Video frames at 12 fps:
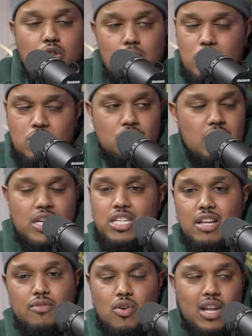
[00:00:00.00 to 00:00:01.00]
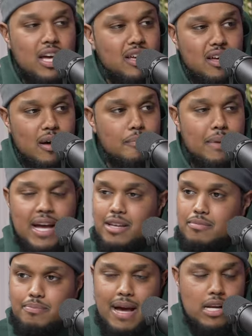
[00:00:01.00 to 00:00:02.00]
Too much arrears, and I've got like, I'm
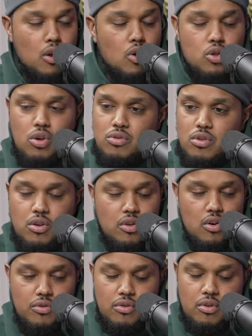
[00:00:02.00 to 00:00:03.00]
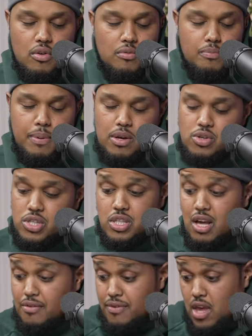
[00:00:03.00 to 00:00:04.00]
backlogged on bills and
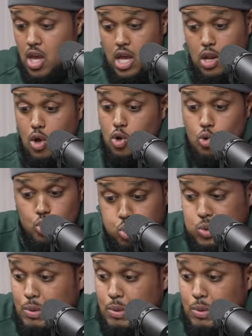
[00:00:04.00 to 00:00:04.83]
stuff. Look,